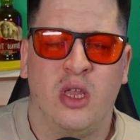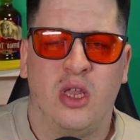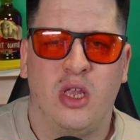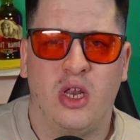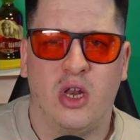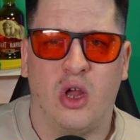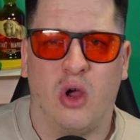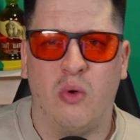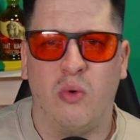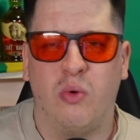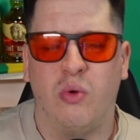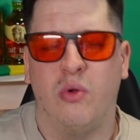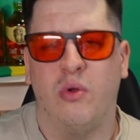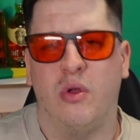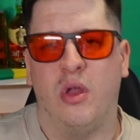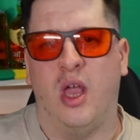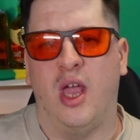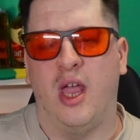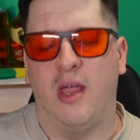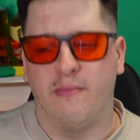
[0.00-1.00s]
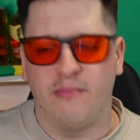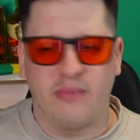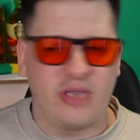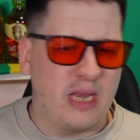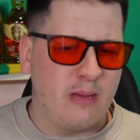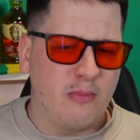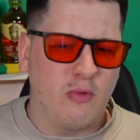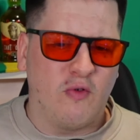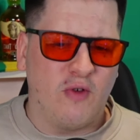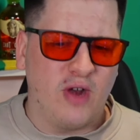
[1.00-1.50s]

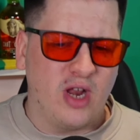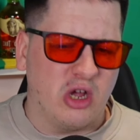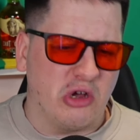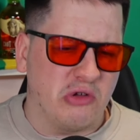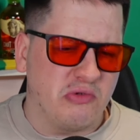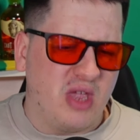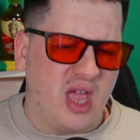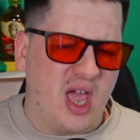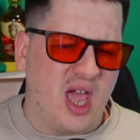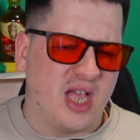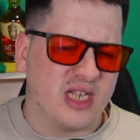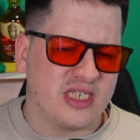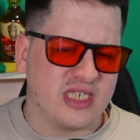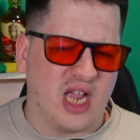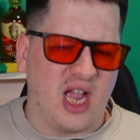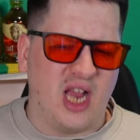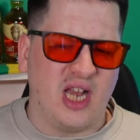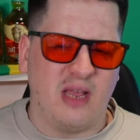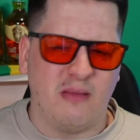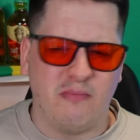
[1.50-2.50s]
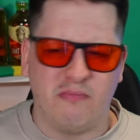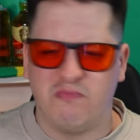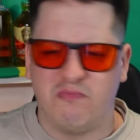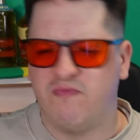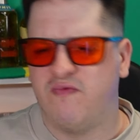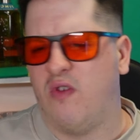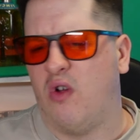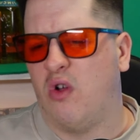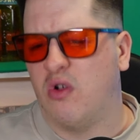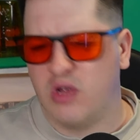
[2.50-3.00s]
Di Maria, sign him.
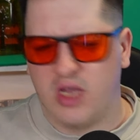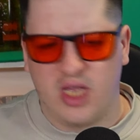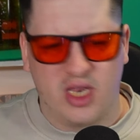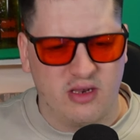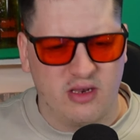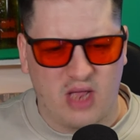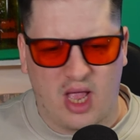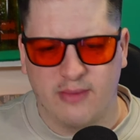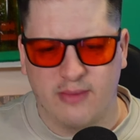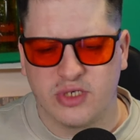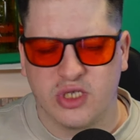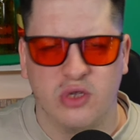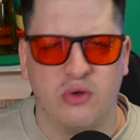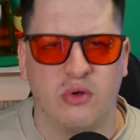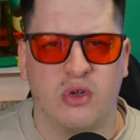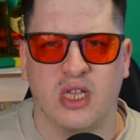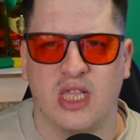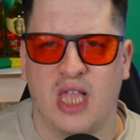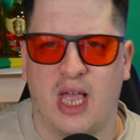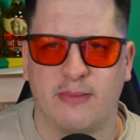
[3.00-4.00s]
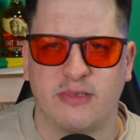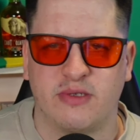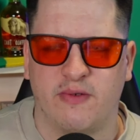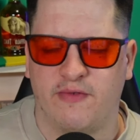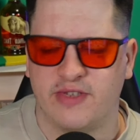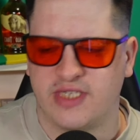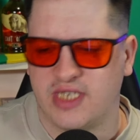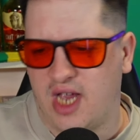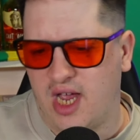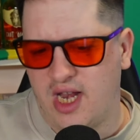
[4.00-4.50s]
Fuck, absolute collapse of
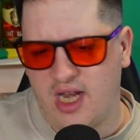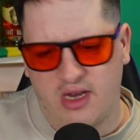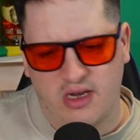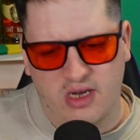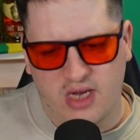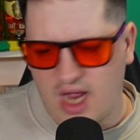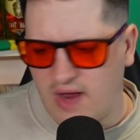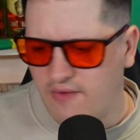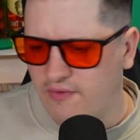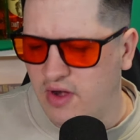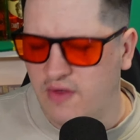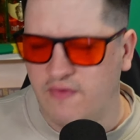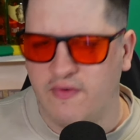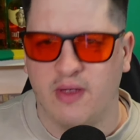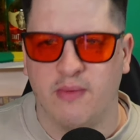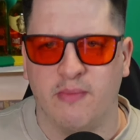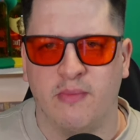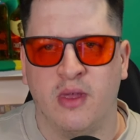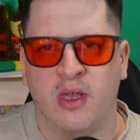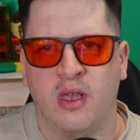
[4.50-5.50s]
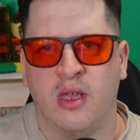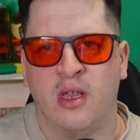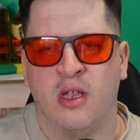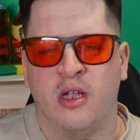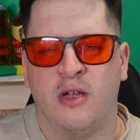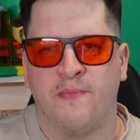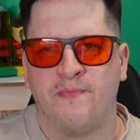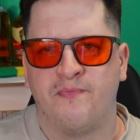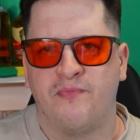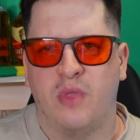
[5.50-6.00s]
a signing. Get rid of him.
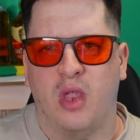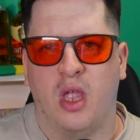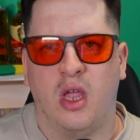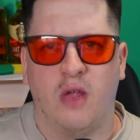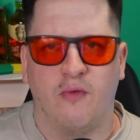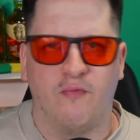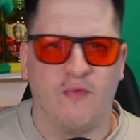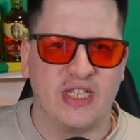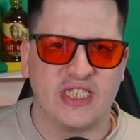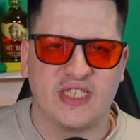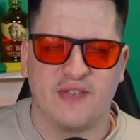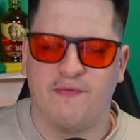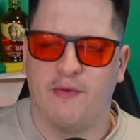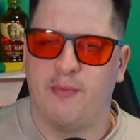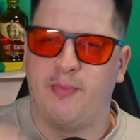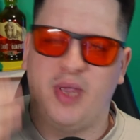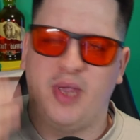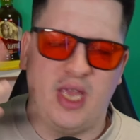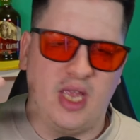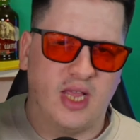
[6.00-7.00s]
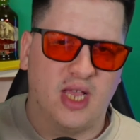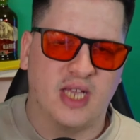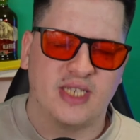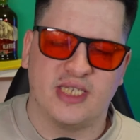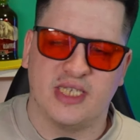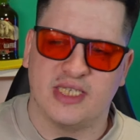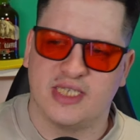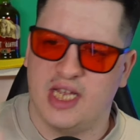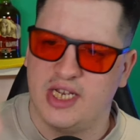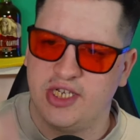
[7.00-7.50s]
Rinse and repeat.
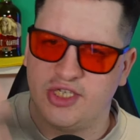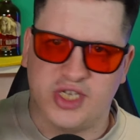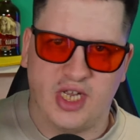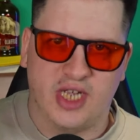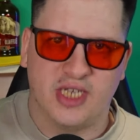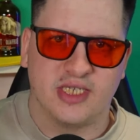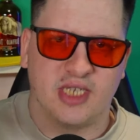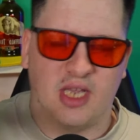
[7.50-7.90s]
Alexis Sanchez.